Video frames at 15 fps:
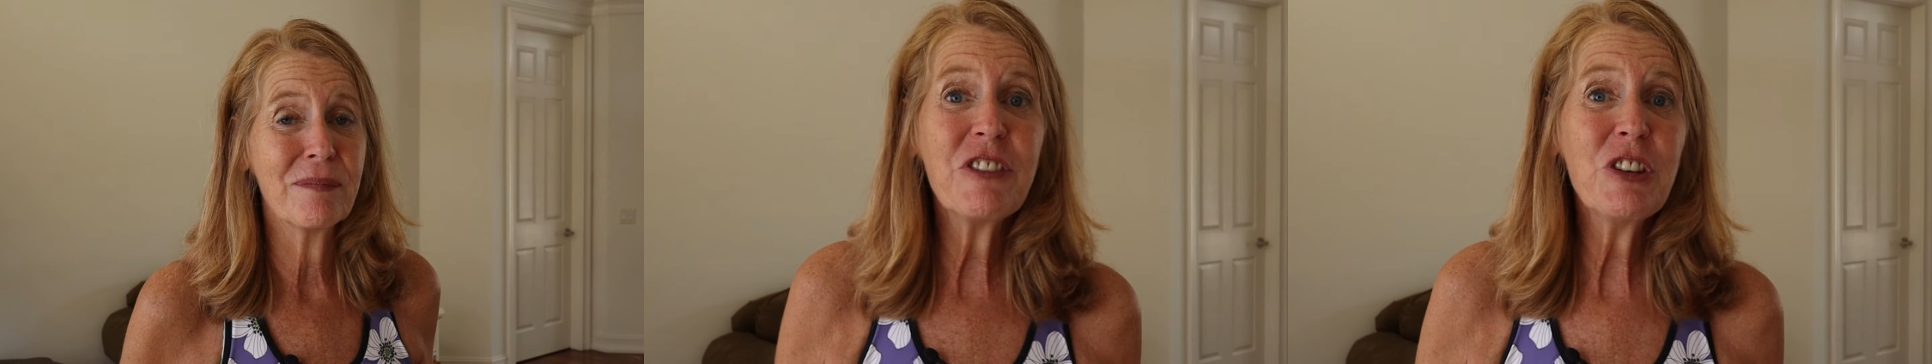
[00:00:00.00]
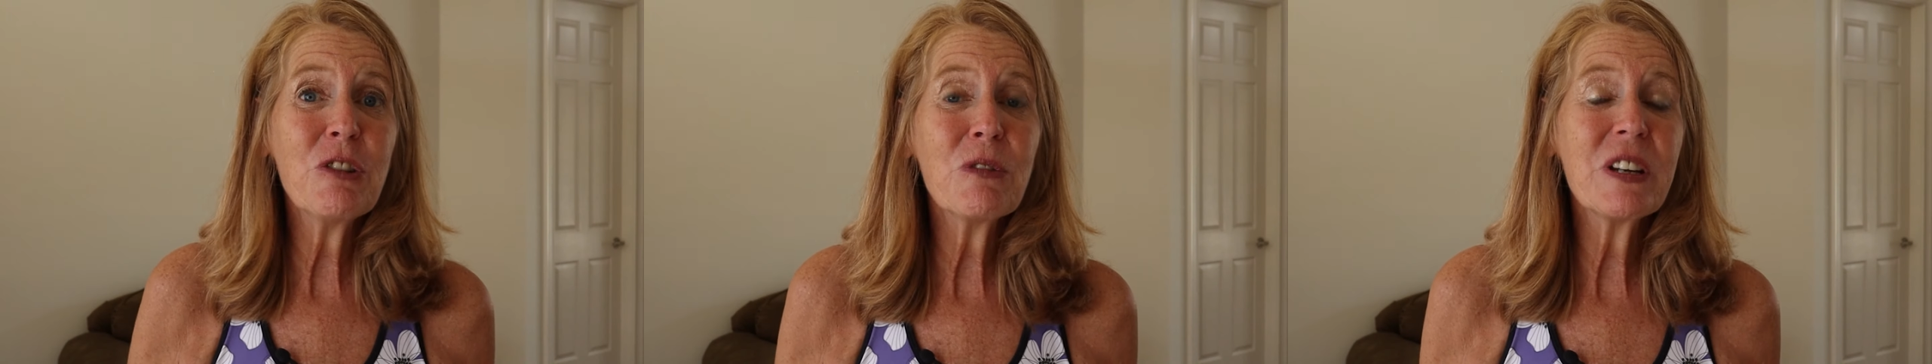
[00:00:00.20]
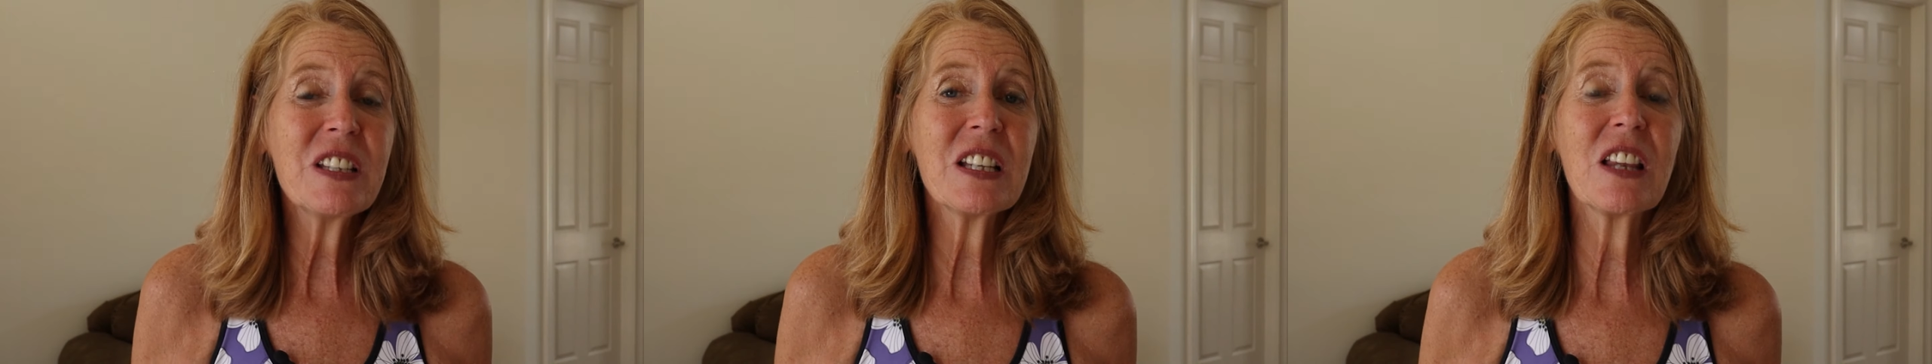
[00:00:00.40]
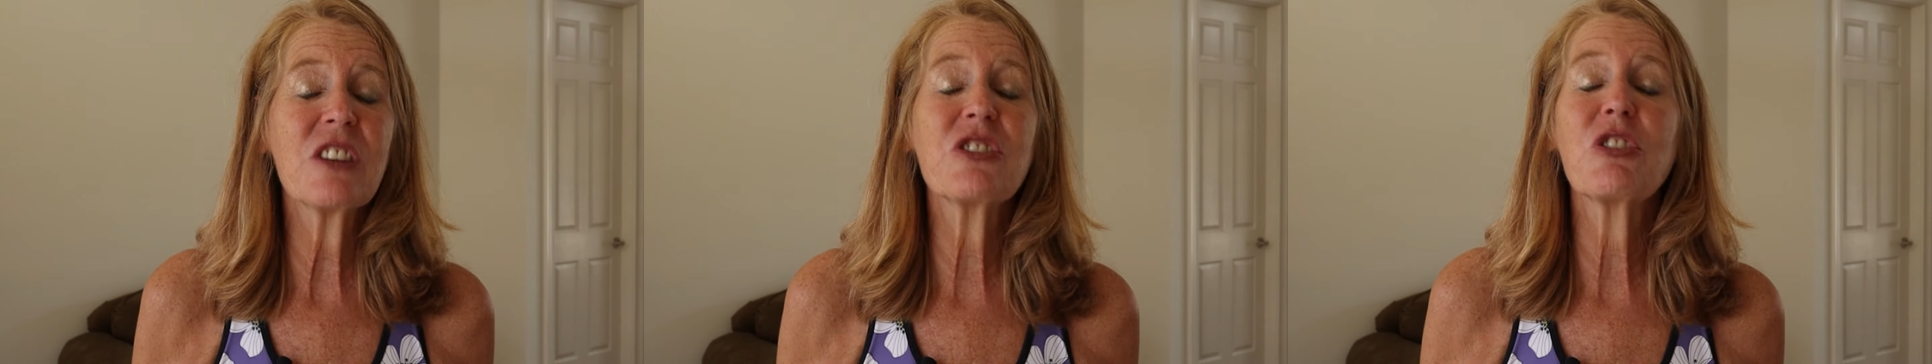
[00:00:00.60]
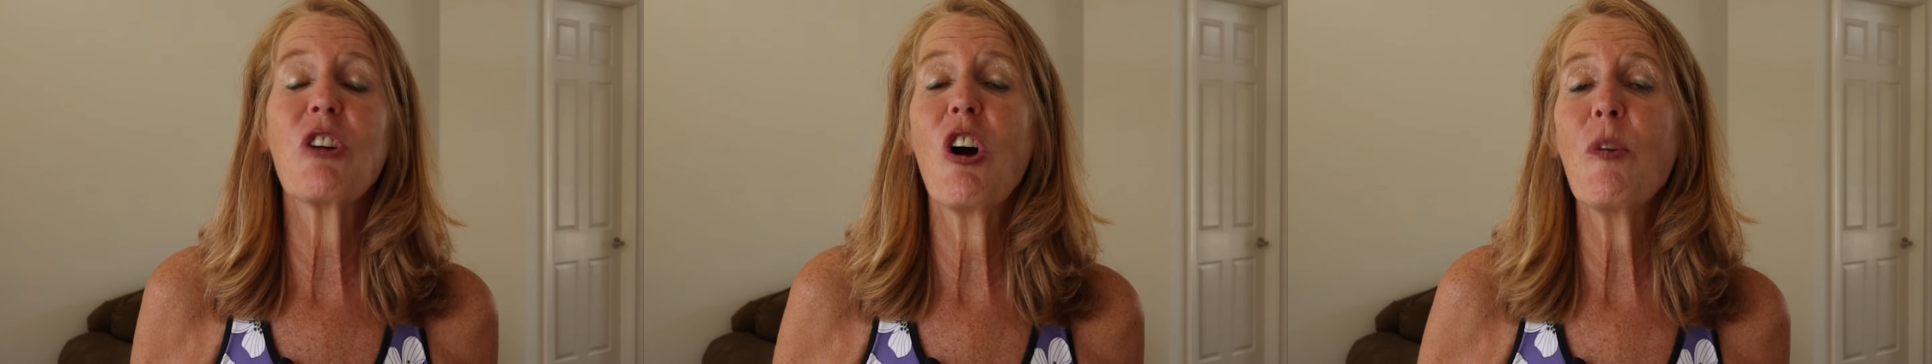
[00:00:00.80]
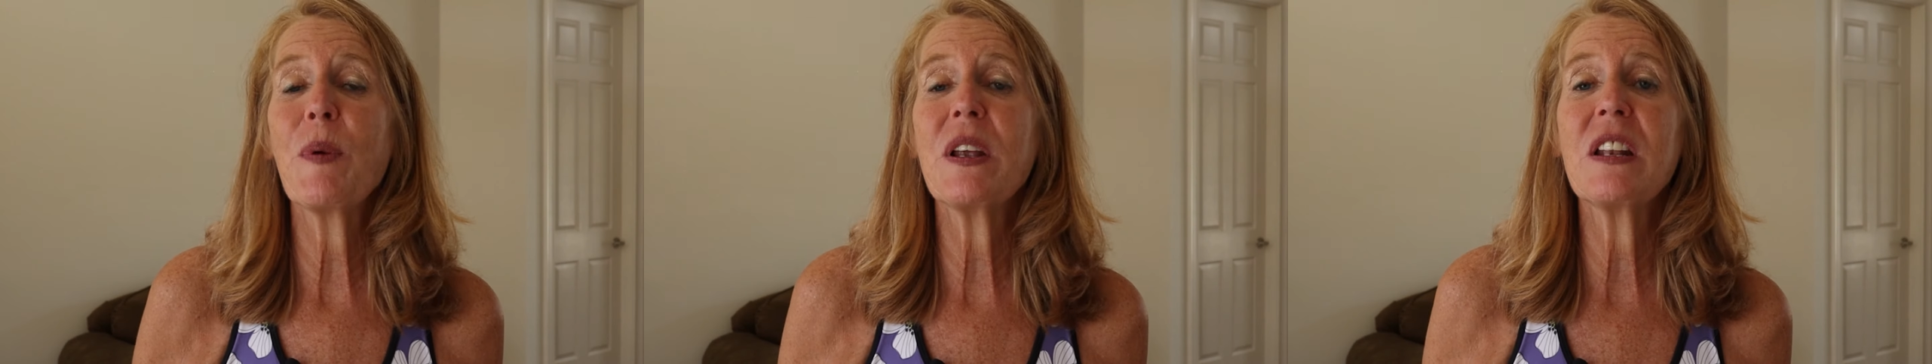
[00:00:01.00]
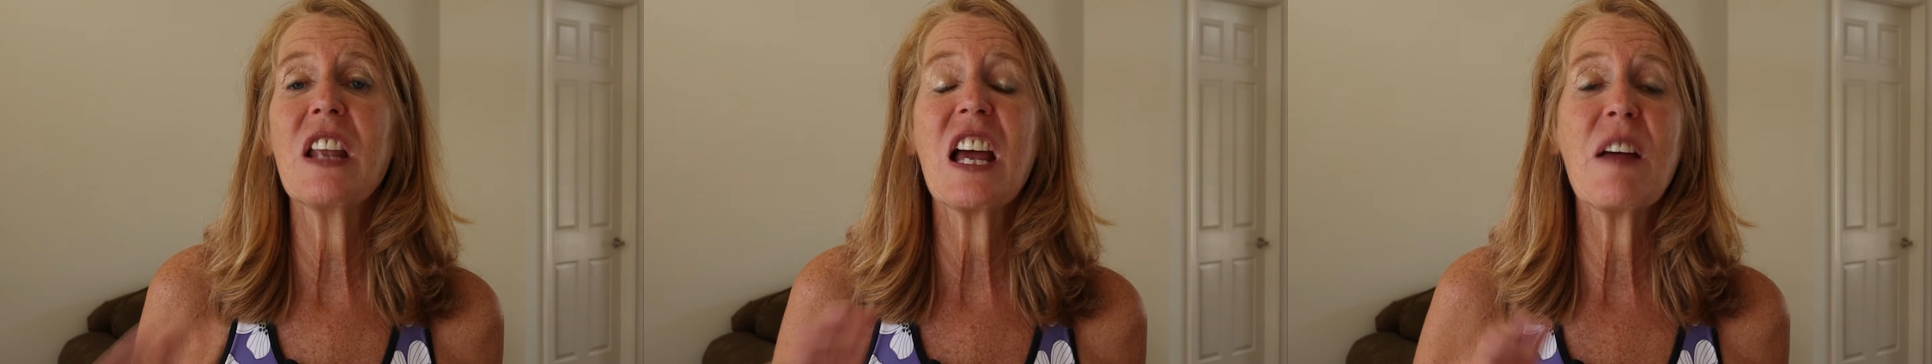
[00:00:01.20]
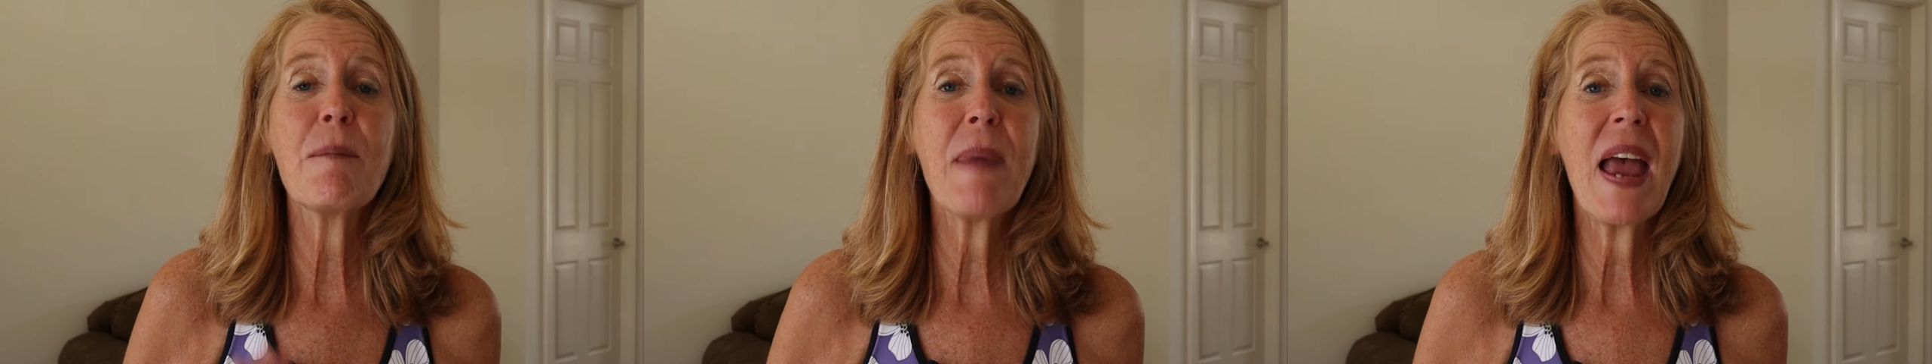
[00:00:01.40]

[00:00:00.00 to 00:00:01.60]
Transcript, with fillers: Few retailers are open